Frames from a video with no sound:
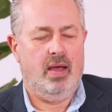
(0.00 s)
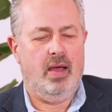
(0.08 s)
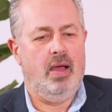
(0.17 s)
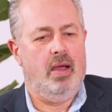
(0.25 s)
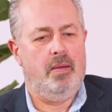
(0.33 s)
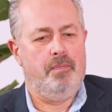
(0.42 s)

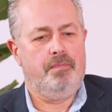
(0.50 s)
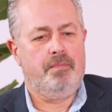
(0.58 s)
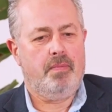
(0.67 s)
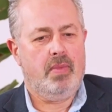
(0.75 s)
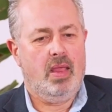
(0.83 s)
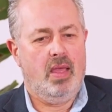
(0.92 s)

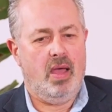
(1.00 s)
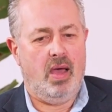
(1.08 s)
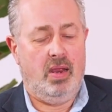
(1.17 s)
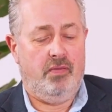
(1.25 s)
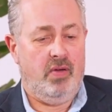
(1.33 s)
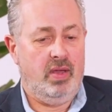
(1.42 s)
And
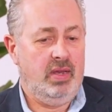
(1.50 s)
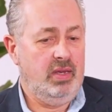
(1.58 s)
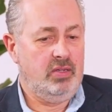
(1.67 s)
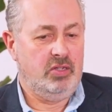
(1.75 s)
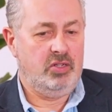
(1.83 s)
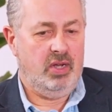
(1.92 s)
if I need
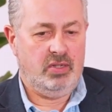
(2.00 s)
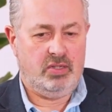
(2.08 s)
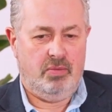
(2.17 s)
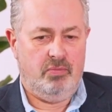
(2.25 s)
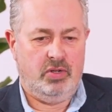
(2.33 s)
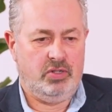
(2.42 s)
to share
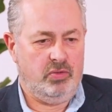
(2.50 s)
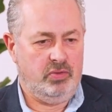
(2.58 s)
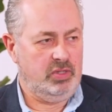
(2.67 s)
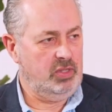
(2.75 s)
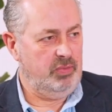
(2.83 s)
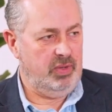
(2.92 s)
some
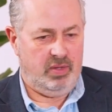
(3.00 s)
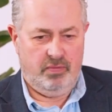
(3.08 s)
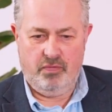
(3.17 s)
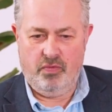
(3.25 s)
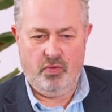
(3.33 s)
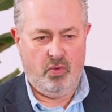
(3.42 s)
resources with them
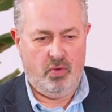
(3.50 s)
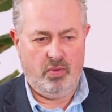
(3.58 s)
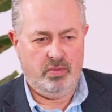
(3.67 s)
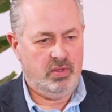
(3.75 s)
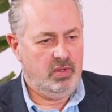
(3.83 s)
for